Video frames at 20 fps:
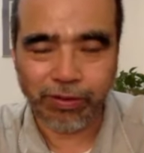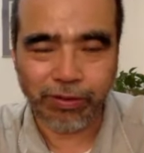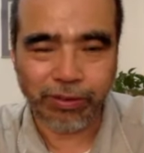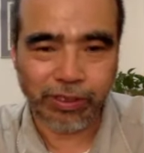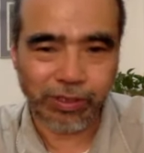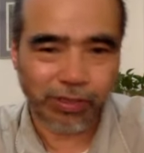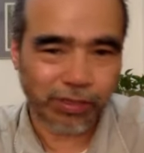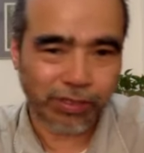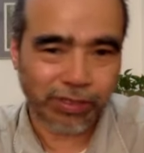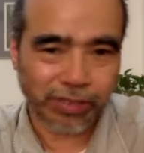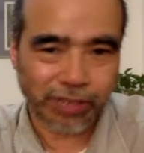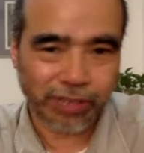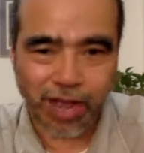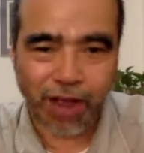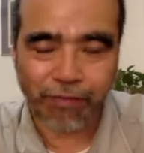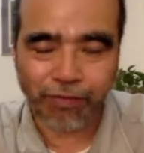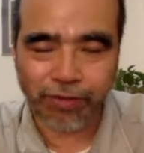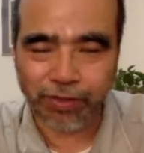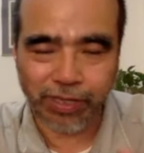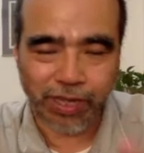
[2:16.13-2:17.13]
So
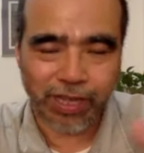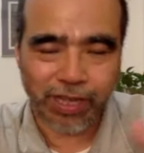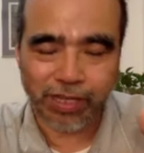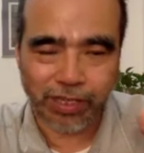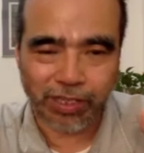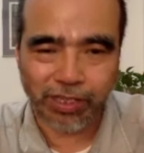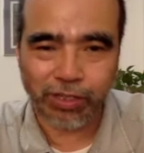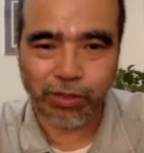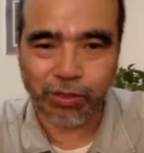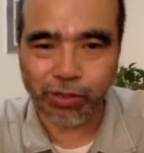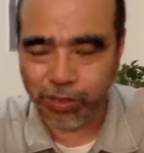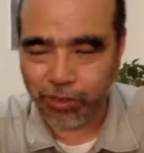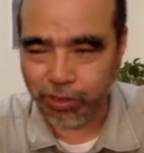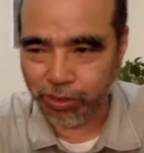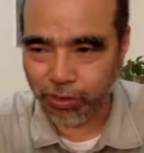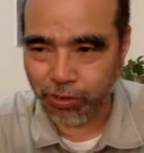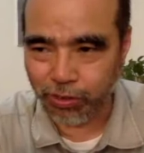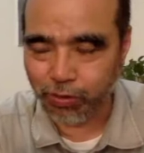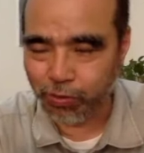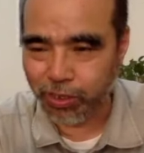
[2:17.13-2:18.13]
after that, you
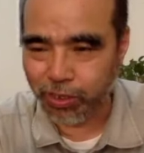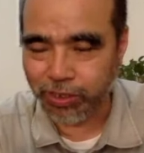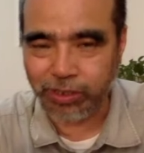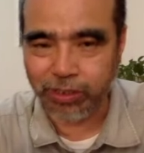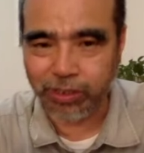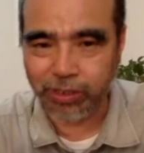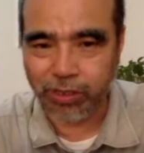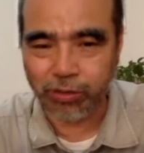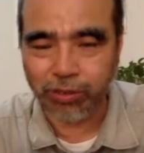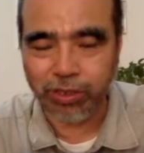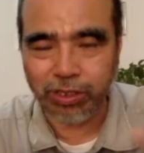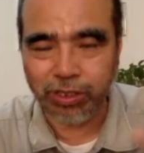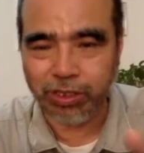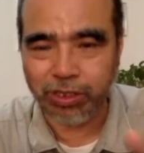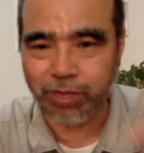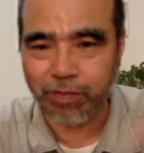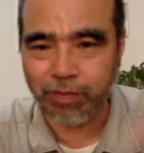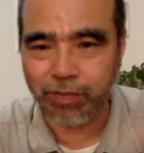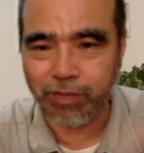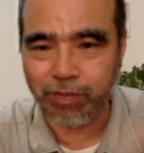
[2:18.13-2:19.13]
will notice
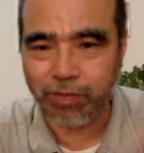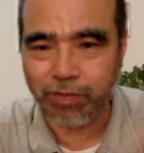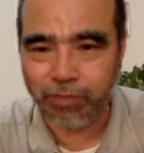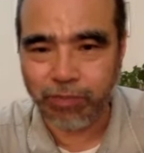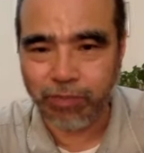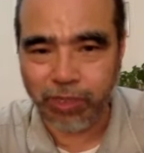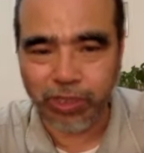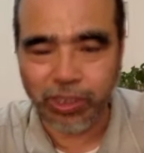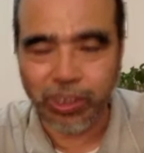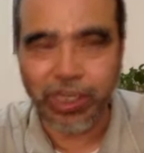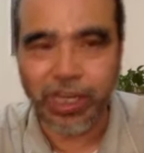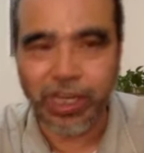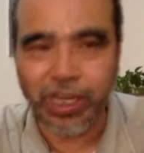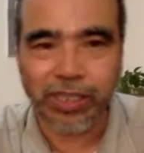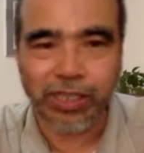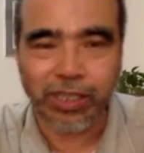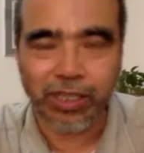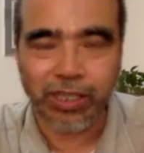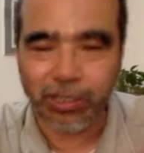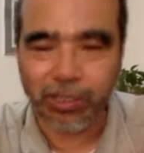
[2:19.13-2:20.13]
the
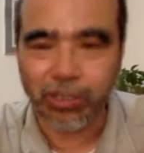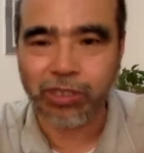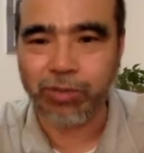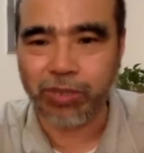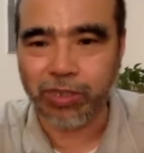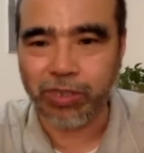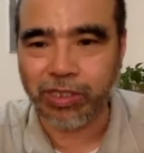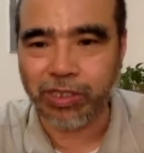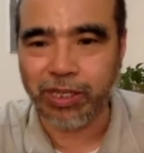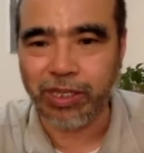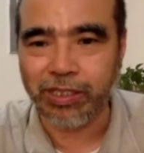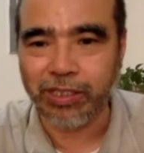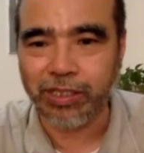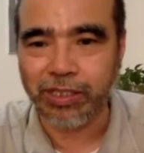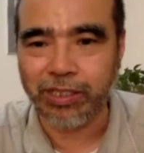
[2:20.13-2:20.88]
change, the instrument change.